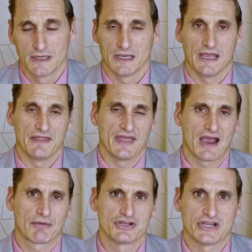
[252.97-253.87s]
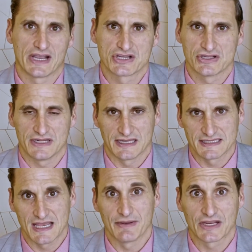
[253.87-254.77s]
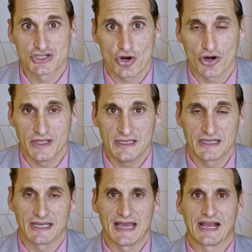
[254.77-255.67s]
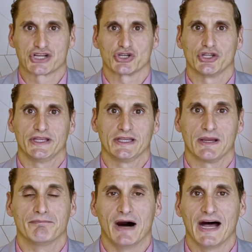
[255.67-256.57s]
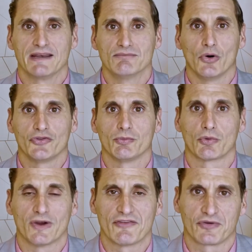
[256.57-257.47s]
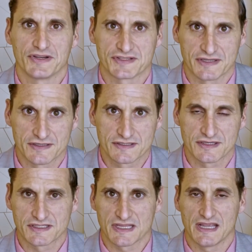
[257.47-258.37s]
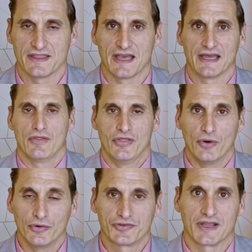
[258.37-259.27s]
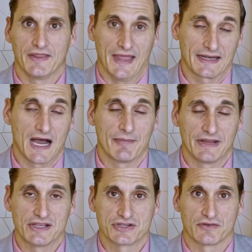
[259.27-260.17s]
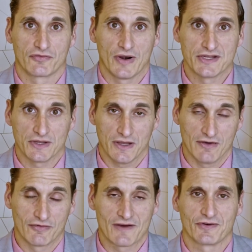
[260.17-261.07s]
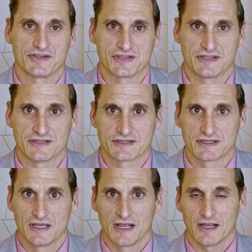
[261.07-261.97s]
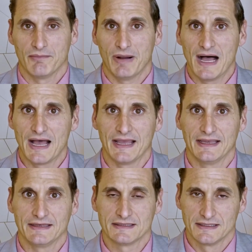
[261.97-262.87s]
In that rejection, an examining attorney can actually combine multiple references to say that that combination of references combined